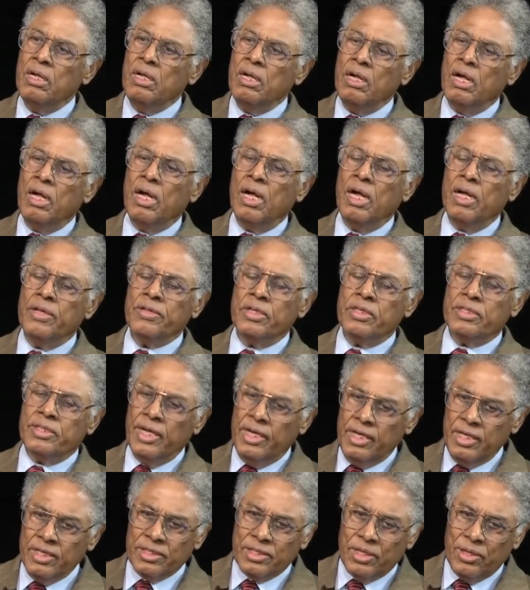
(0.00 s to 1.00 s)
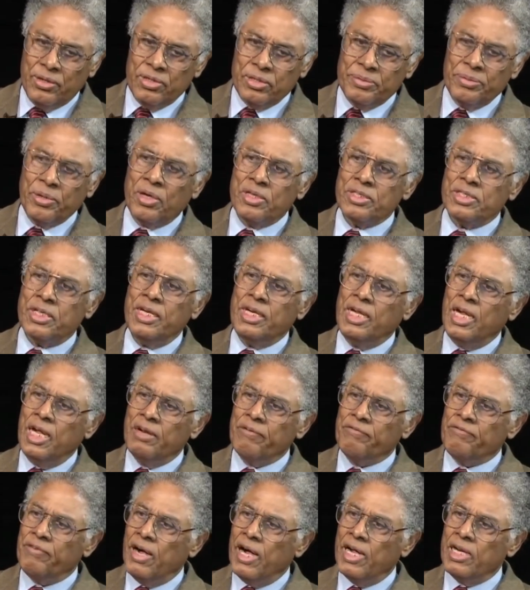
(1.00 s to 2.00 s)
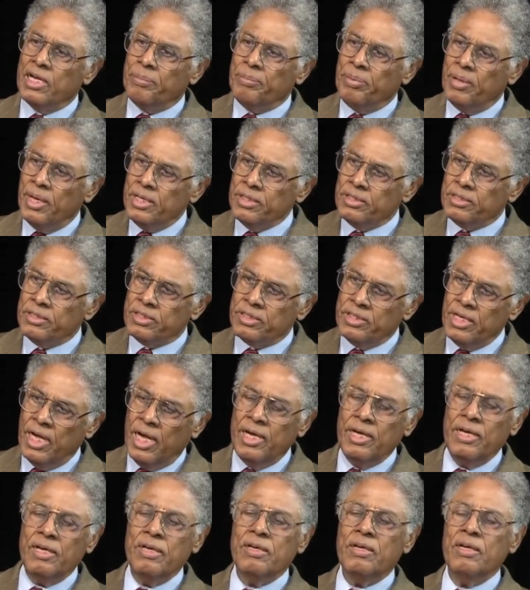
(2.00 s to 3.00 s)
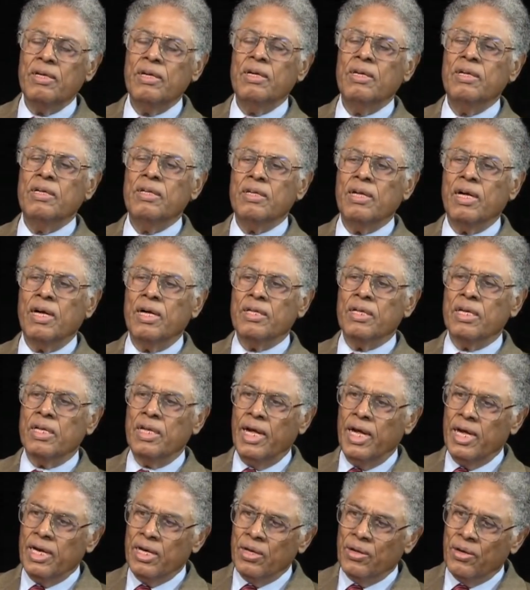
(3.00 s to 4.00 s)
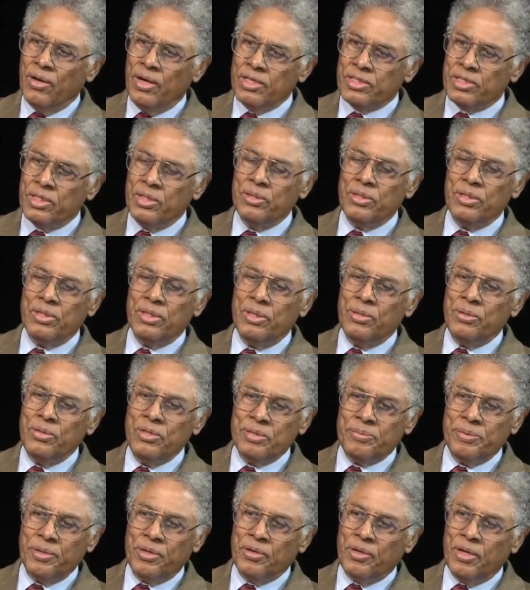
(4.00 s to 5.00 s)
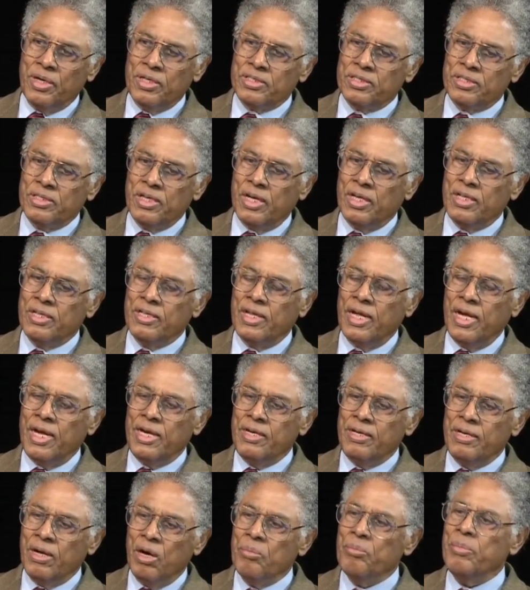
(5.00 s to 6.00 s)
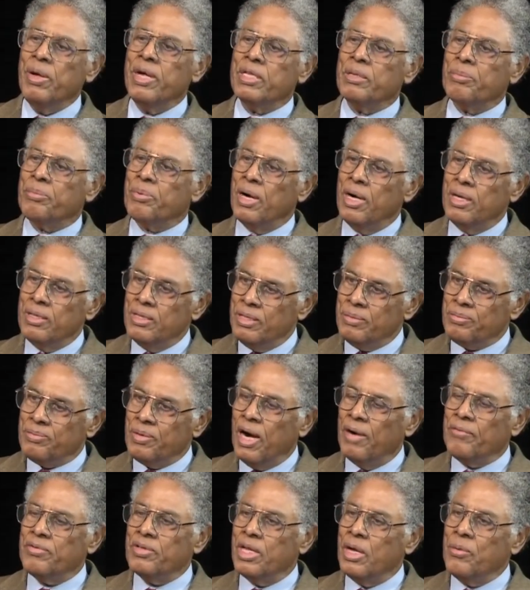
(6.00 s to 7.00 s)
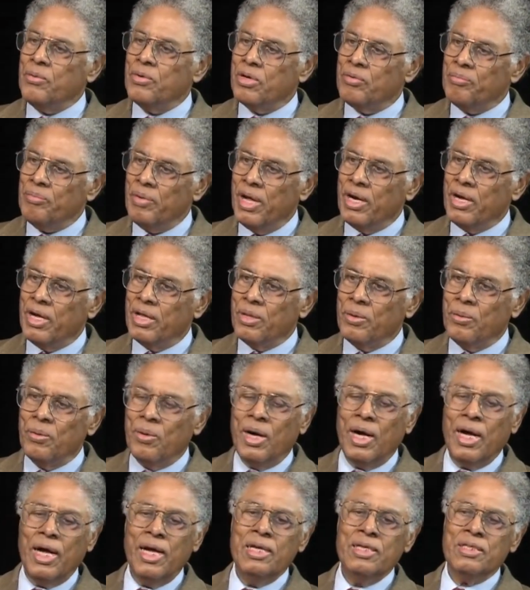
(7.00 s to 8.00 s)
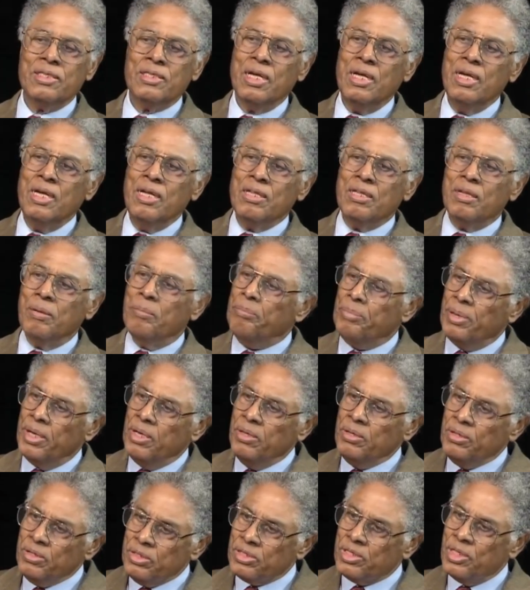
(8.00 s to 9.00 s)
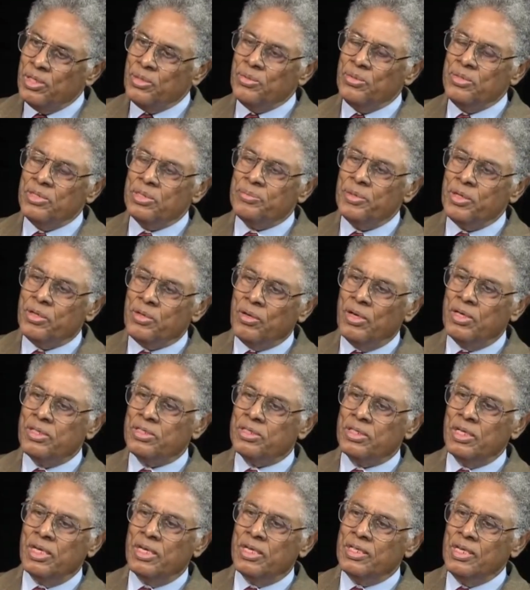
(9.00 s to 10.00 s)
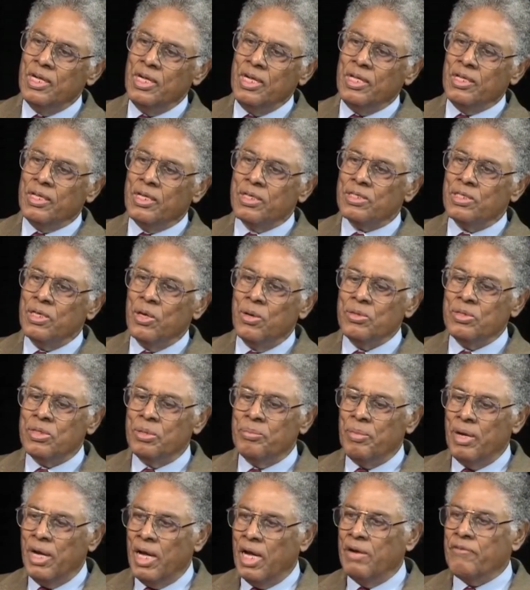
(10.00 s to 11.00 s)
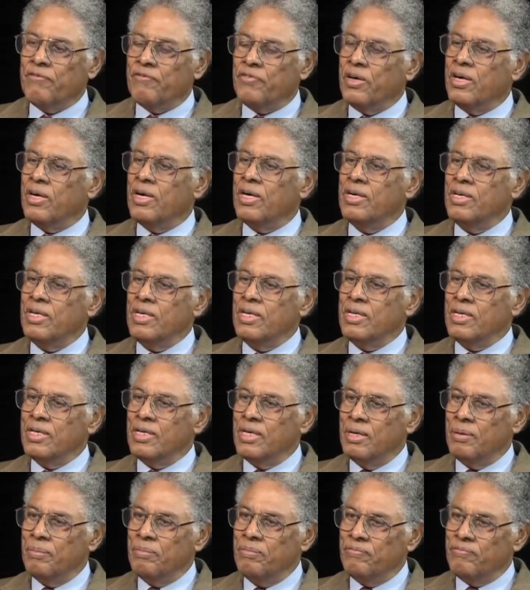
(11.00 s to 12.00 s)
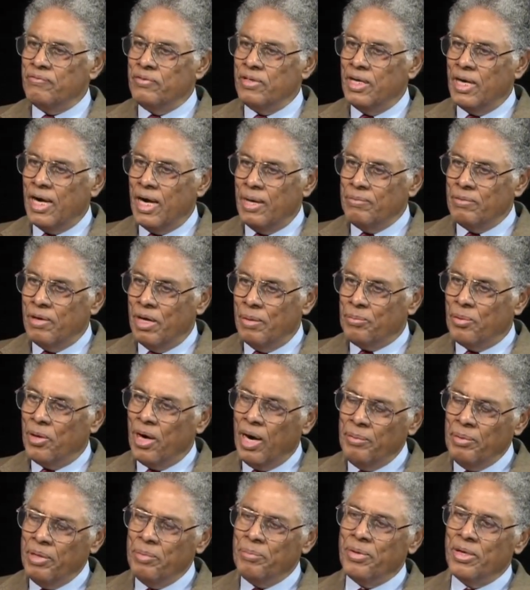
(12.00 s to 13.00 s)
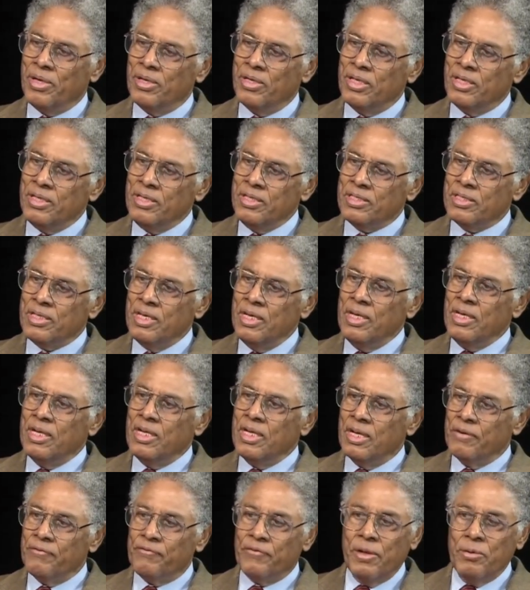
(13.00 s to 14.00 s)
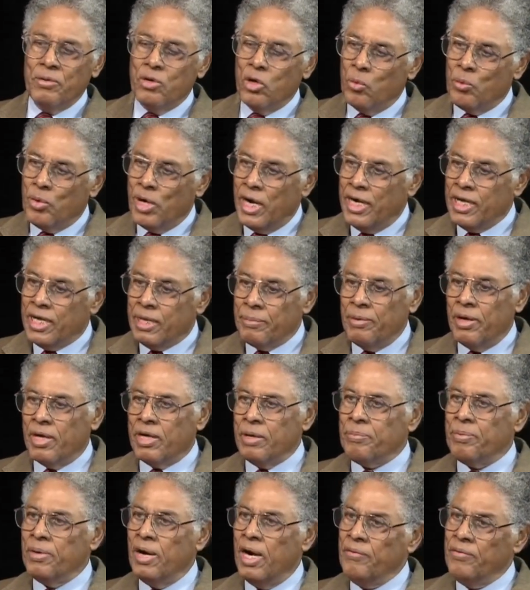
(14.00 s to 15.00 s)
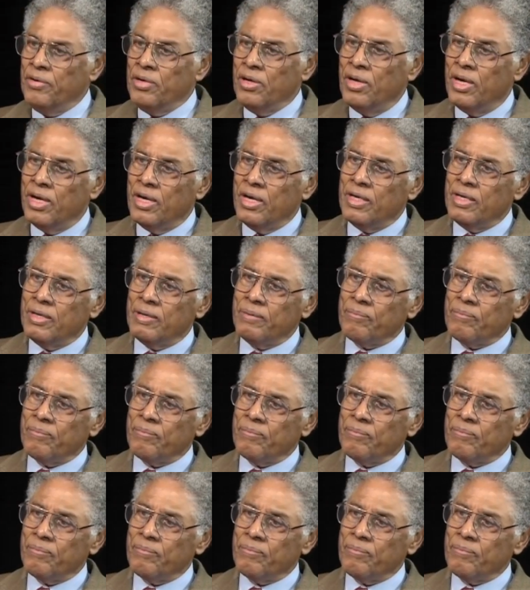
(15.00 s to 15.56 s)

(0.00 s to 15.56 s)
The tenants lose because they can't find a place to stay. The landlords lose because they don't make the profit they would have made otherwise. The builders lose because there's no demand for apartment buildings if nobody can make a profit on it.